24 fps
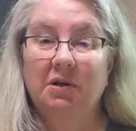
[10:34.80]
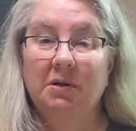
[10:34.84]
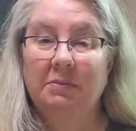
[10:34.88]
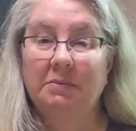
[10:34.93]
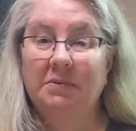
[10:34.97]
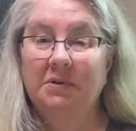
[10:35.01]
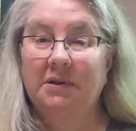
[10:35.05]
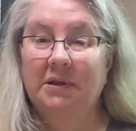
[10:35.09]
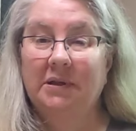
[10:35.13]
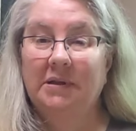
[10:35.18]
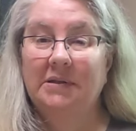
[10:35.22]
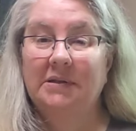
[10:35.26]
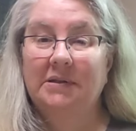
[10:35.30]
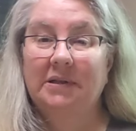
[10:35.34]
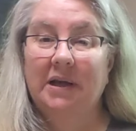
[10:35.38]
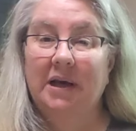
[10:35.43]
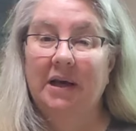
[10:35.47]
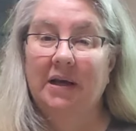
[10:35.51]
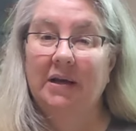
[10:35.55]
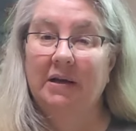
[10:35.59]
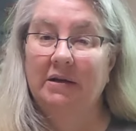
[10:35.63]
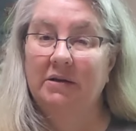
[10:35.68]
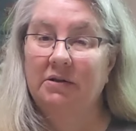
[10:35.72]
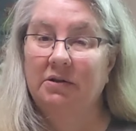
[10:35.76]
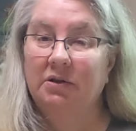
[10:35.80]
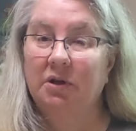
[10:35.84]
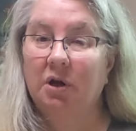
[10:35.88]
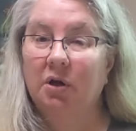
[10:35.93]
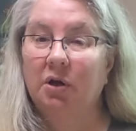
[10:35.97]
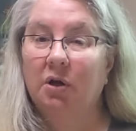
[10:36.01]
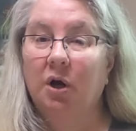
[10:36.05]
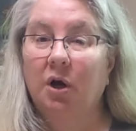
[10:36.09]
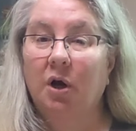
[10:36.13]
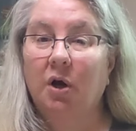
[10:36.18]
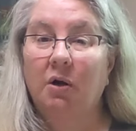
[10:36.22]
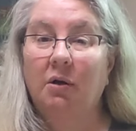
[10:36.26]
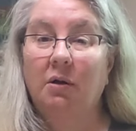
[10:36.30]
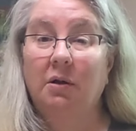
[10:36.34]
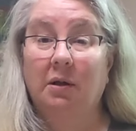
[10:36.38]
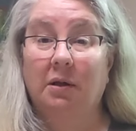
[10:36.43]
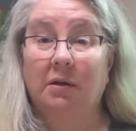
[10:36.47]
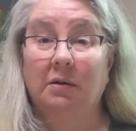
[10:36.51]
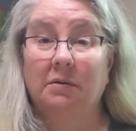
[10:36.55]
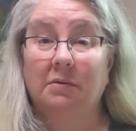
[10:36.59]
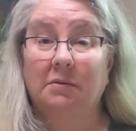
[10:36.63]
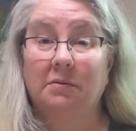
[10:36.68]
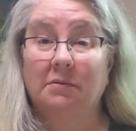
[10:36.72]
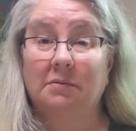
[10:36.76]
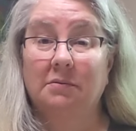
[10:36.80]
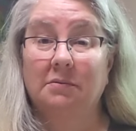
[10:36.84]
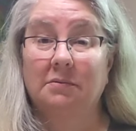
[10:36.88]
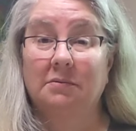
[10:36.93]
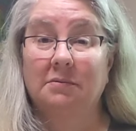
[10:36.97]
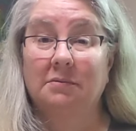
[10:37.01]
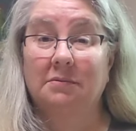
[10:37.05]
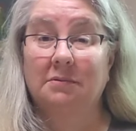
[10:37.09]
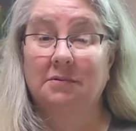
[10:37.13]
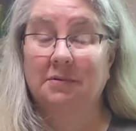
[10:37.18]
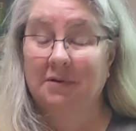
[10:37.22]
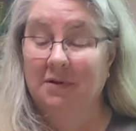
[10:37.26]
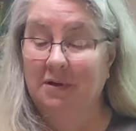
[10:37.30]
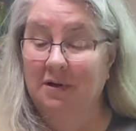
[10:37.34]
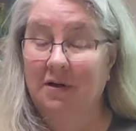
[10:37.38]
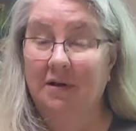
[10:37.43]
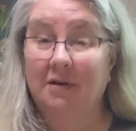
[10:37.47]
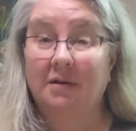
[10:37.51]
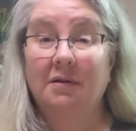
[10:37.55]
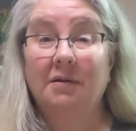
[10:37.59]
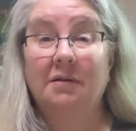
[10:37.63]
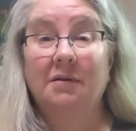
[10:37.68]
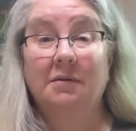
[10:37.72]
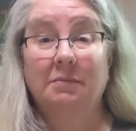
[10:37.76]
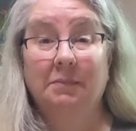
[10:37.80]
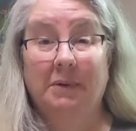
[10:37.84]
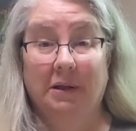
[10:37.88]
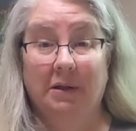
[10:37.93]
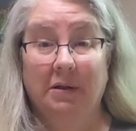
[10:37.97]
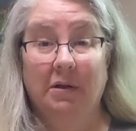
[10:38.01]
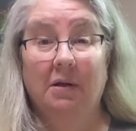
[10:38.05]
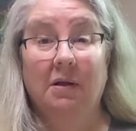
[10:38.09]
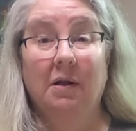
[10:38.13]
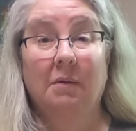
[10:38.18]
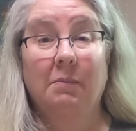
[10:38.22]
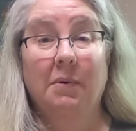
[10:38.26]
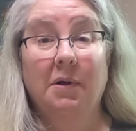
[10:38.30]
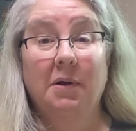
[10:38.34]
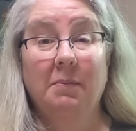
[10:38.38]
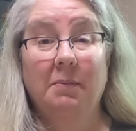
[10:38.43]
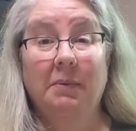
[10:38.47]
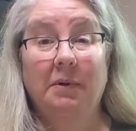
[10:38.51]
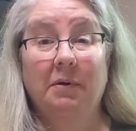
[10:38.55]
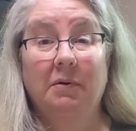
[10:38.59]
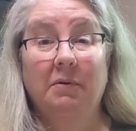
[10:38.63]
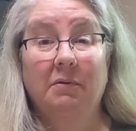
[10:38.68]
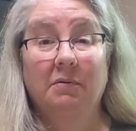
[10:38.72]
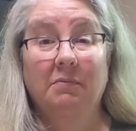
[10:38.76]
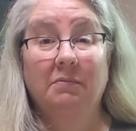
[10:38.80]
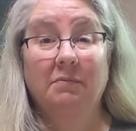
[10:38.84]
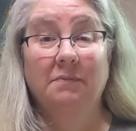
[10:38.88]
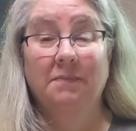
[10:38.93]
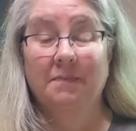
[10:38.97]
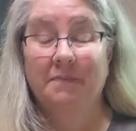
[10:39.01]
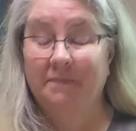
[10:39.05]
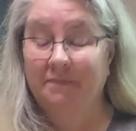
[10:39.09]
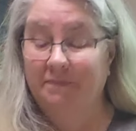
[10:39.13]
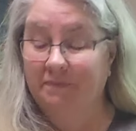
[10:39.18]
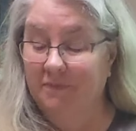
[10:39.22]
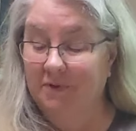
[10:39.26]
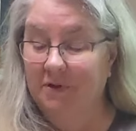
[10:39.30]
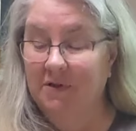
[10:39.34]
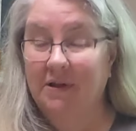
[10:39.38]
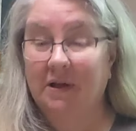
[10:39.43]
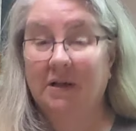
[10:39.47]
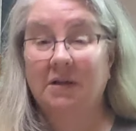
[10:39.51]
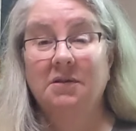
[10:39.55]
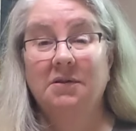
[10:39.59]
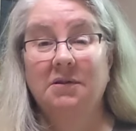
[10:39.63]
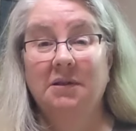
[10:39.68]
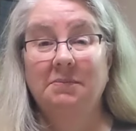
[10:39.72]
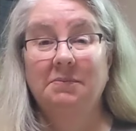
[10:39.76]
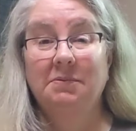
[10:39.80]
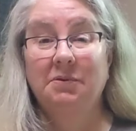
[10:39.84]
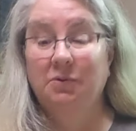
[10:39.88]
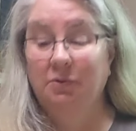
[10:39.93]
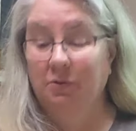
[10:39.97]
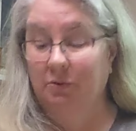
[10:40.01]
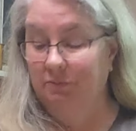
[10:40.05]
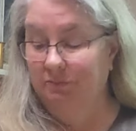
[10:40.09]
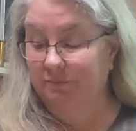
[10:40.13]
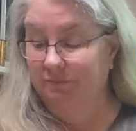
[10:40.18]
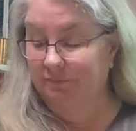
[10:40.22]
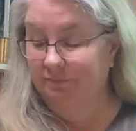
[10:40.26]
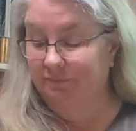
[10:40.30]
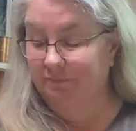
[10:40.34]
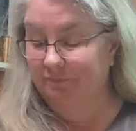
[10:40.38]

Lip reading: it up and set it aside and start curdling to make it like a buttermilk, like a substitute.